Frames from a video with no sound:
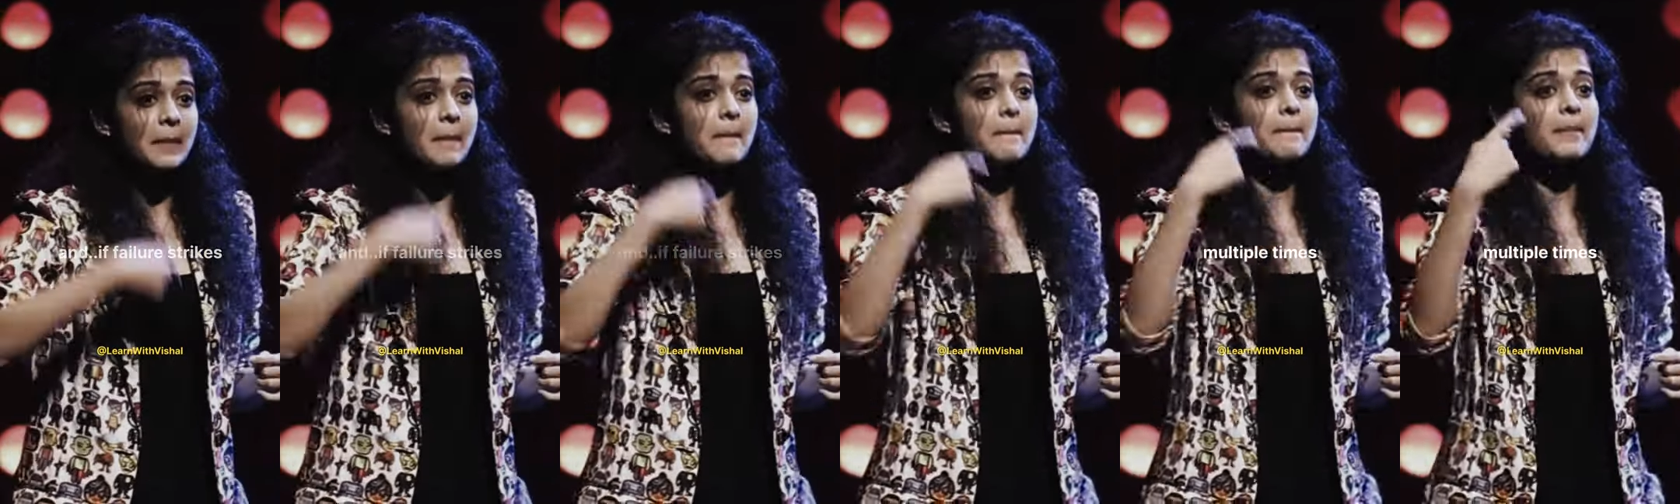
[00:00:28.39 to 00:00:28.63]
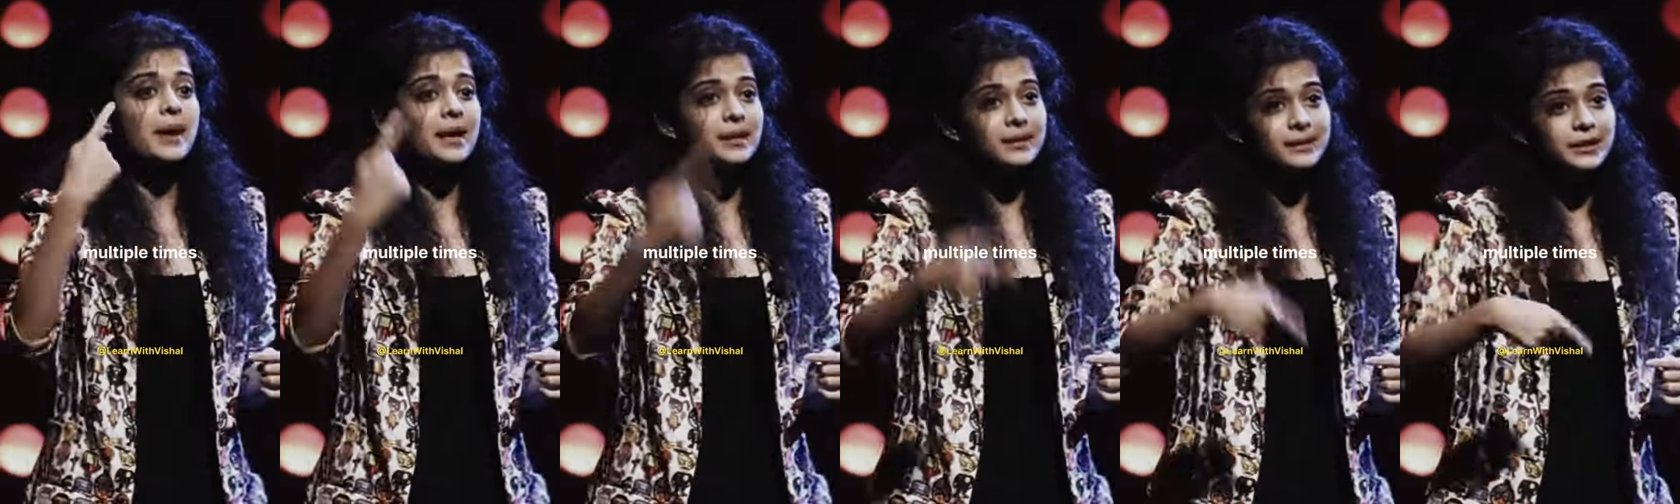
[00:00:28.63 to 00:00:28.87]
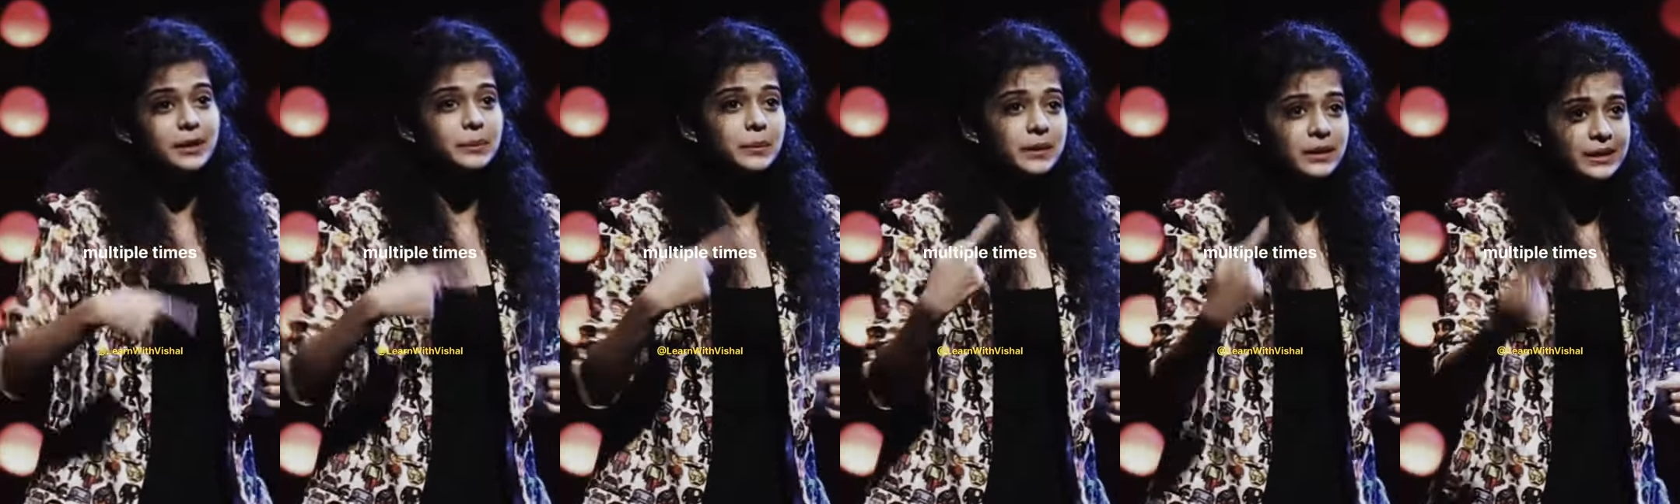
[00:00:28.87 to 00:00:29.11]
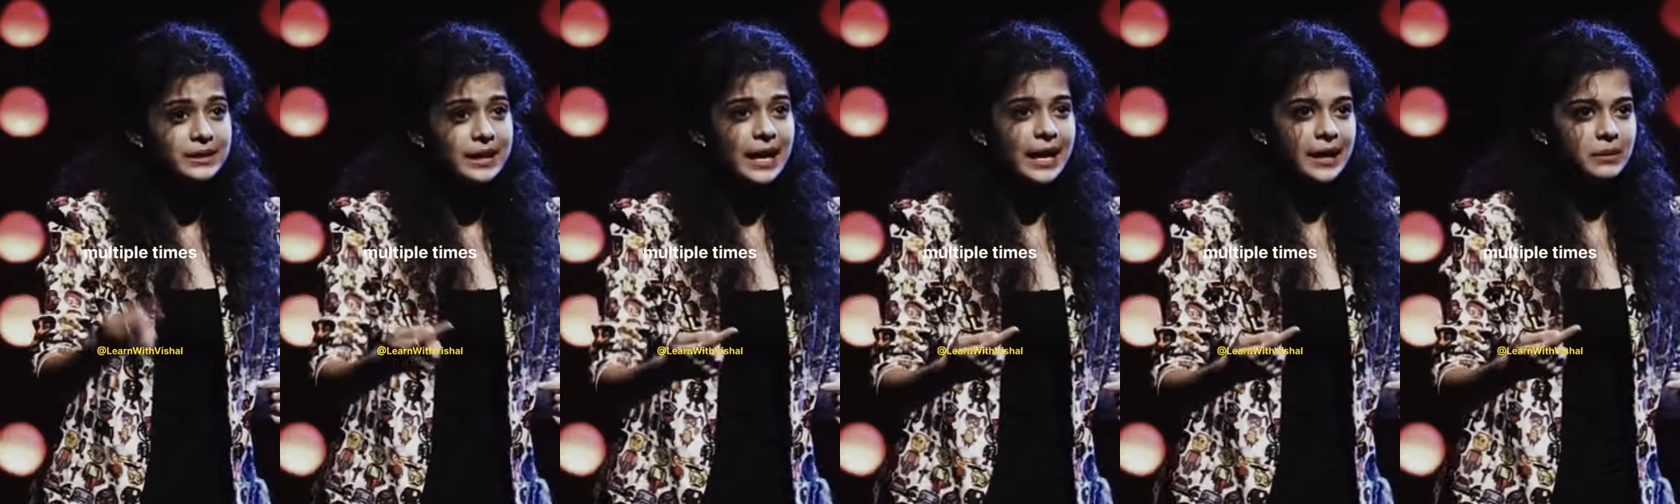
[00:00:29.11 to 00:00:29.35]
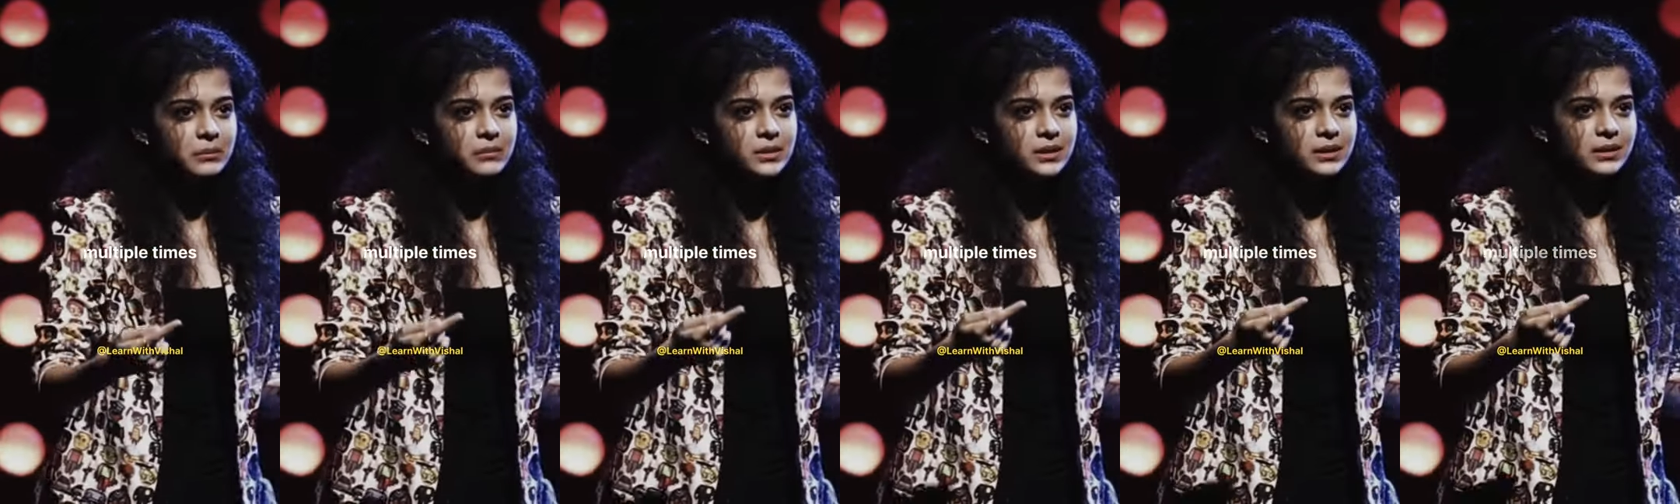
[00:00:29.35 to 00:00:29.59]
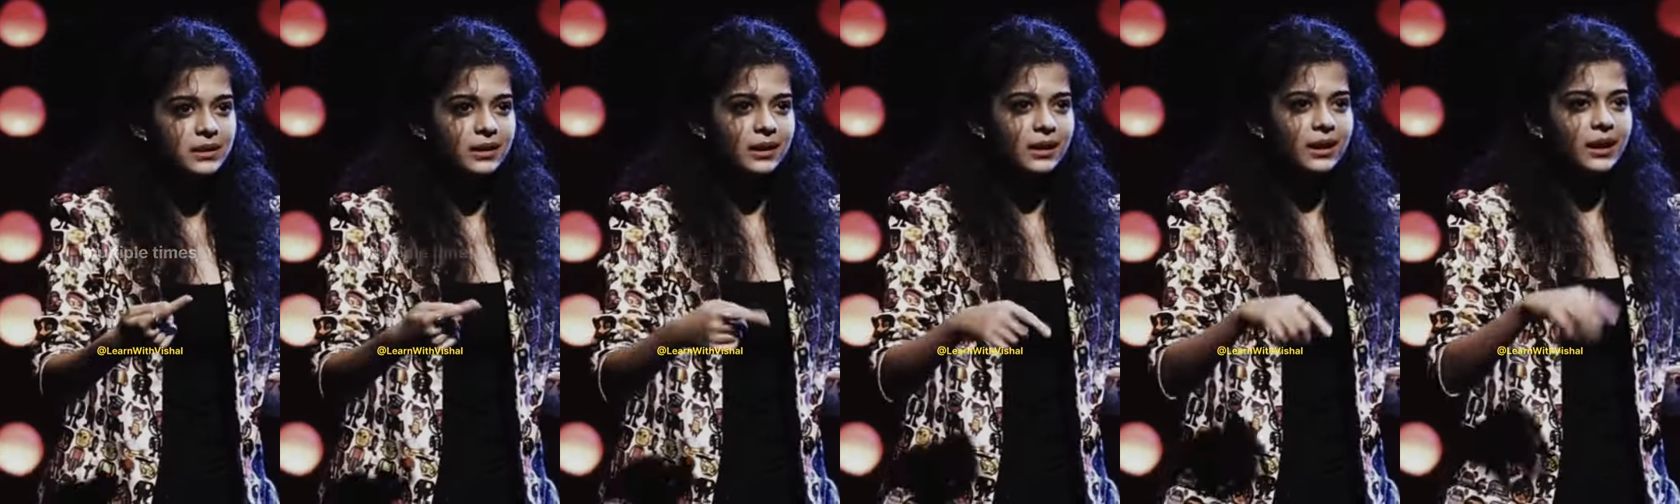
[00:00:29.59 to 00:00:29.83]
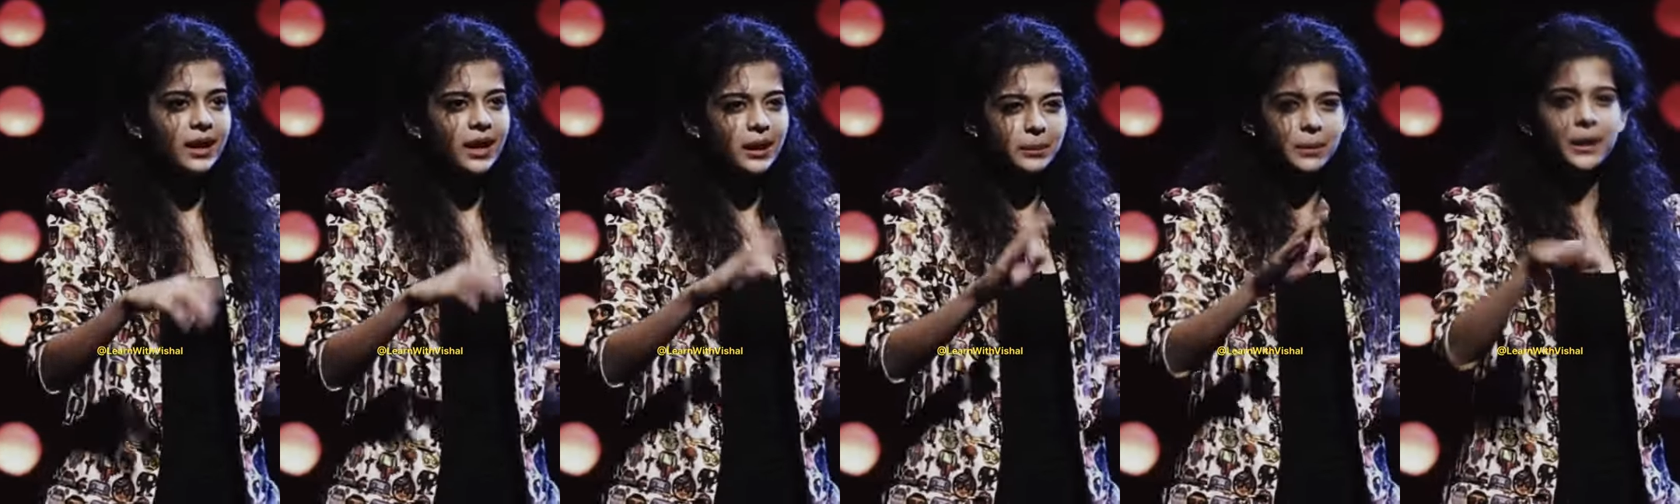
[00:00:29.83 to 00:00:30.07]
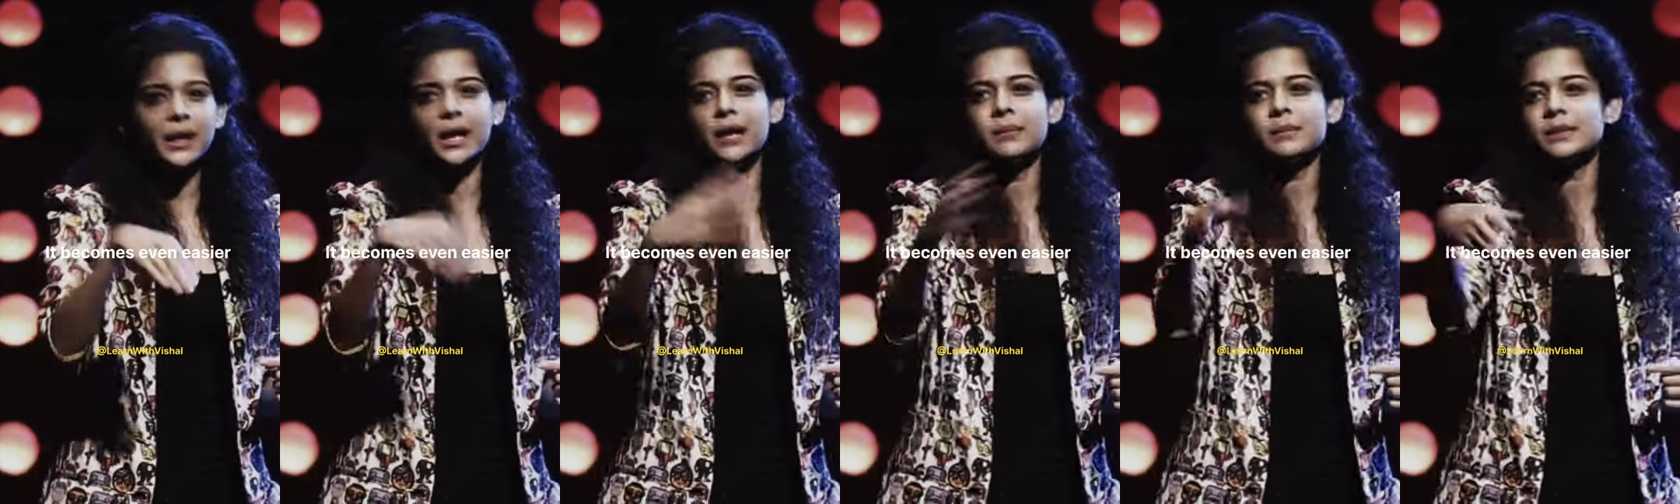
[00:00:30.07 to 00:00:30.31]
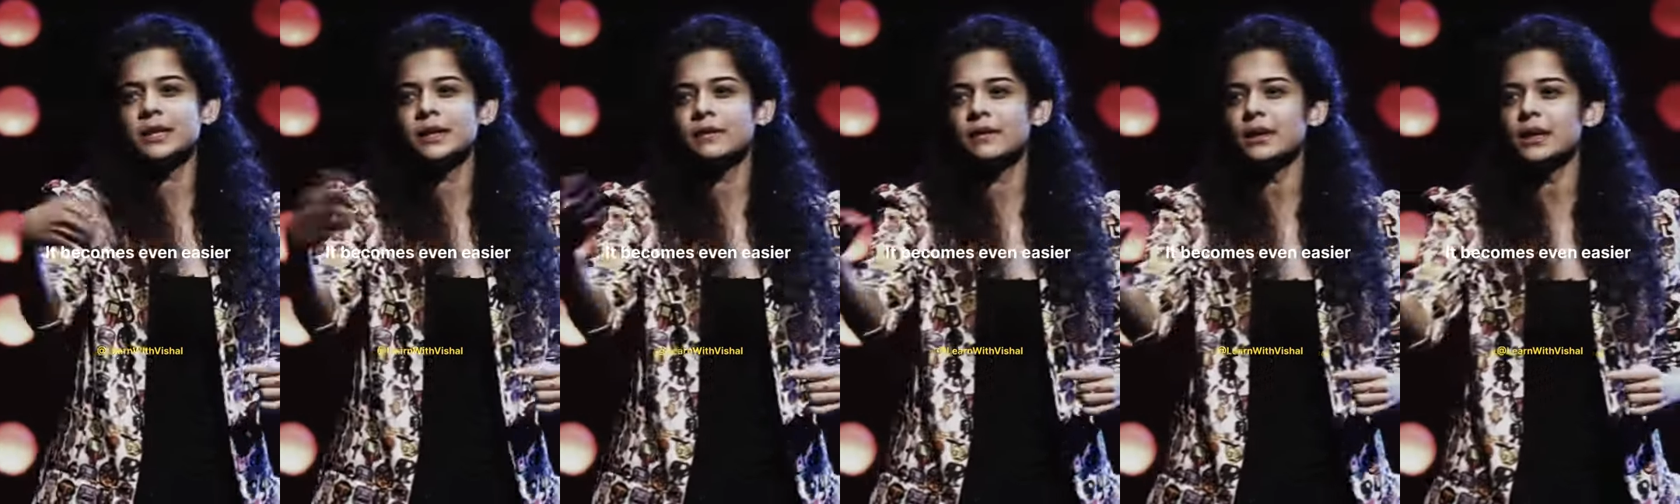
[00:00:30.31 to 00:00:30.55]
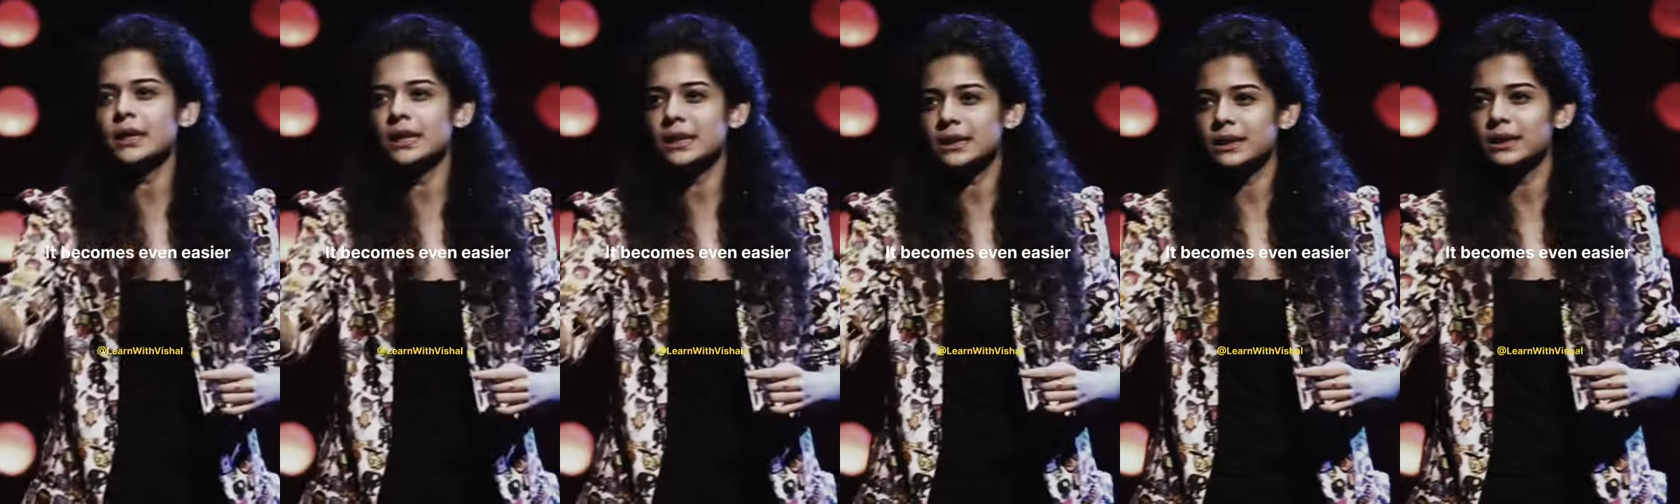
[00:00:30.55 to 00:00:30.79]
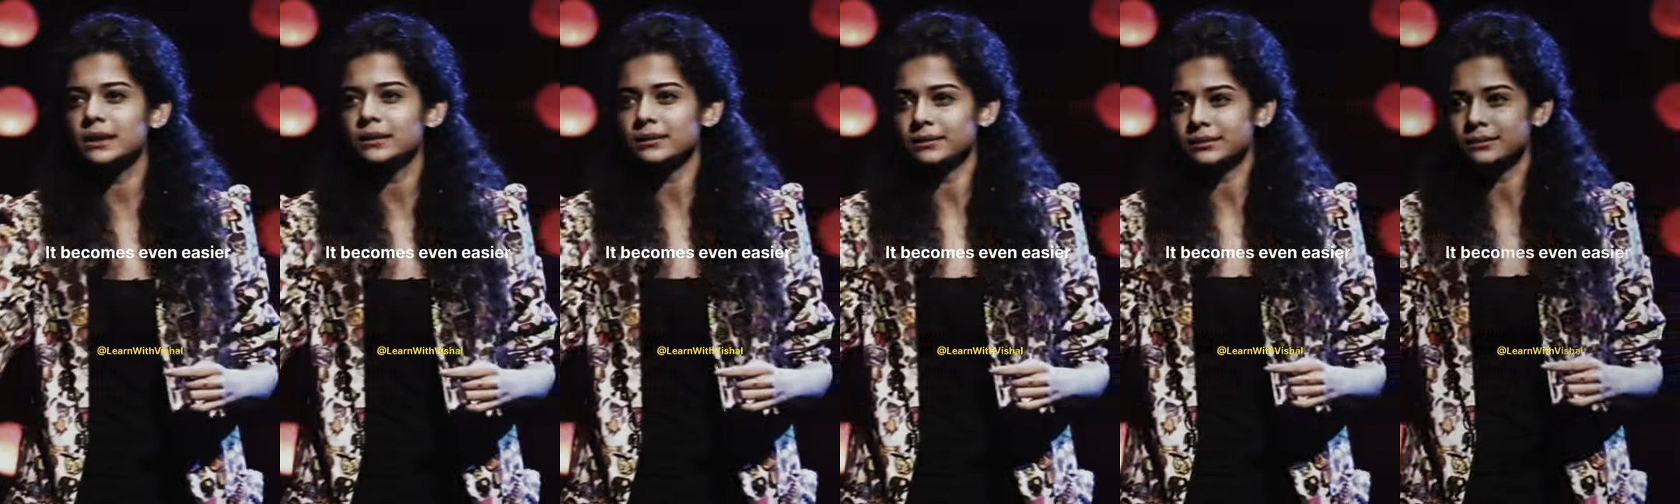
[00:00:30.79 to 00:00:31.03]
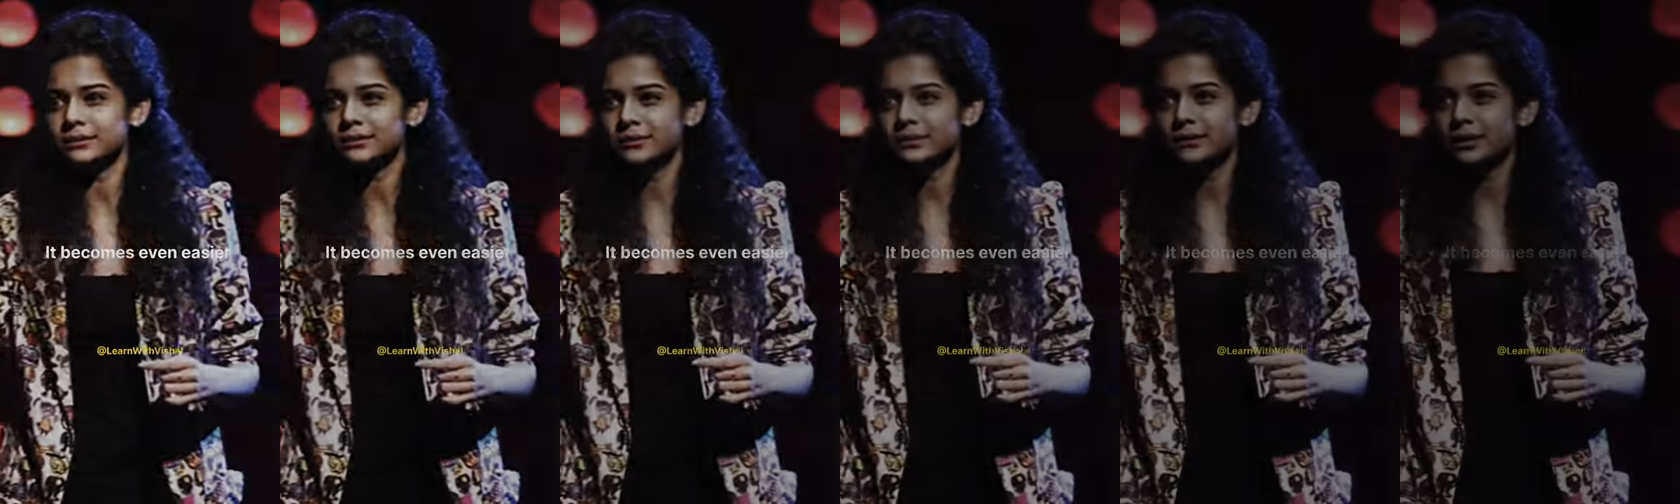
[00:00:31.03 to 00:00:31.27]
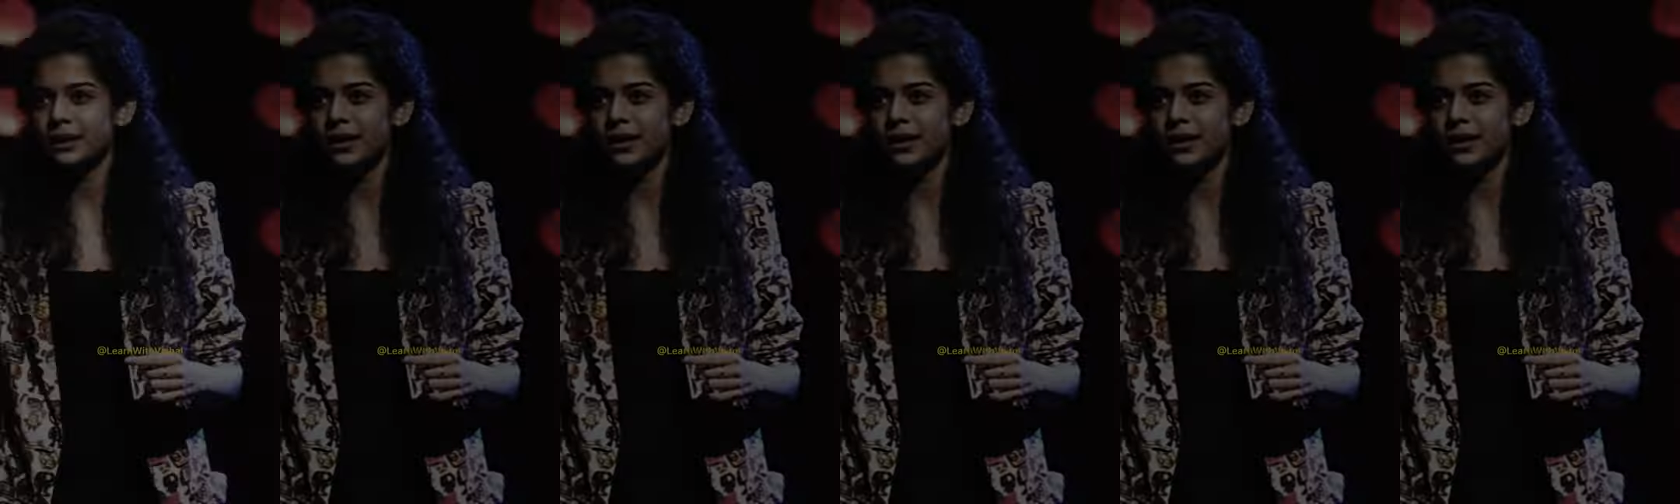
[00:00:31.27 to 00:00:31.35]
multiple times, it becomes even easier.